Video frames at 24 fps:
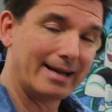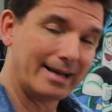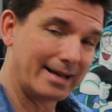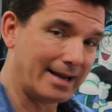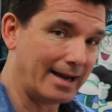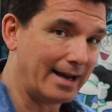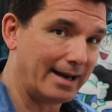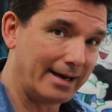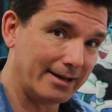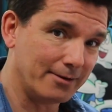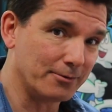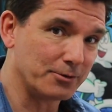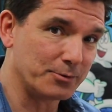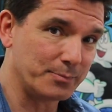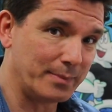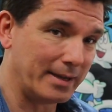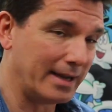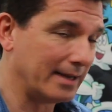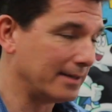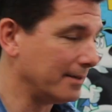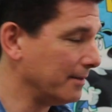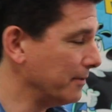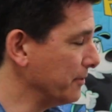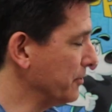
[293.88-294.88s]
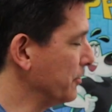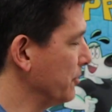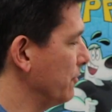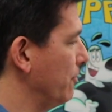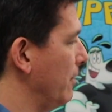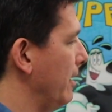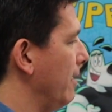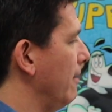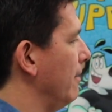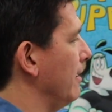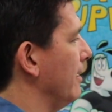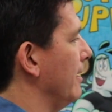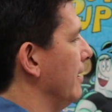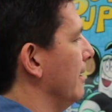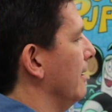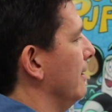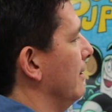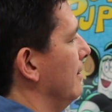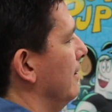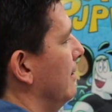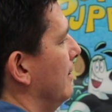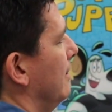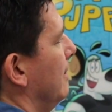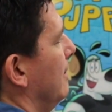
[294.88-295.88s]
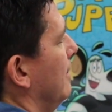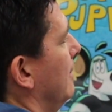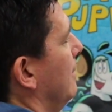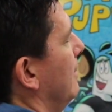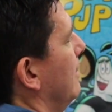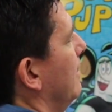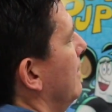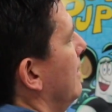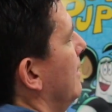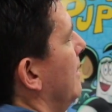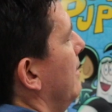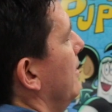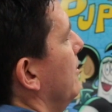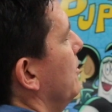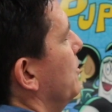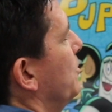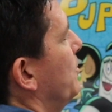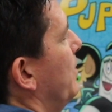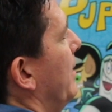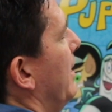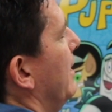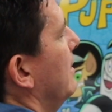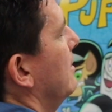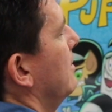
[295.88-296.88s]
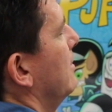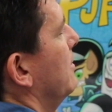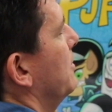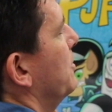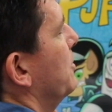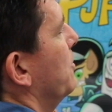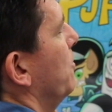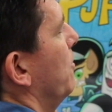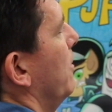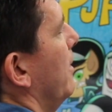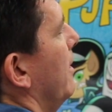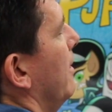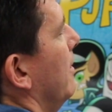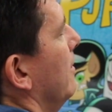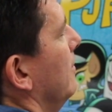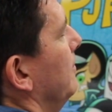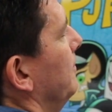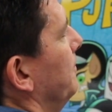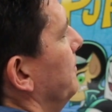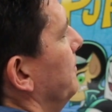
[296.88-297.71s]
It kind of goes back to the square again. Kind of goes back to the square.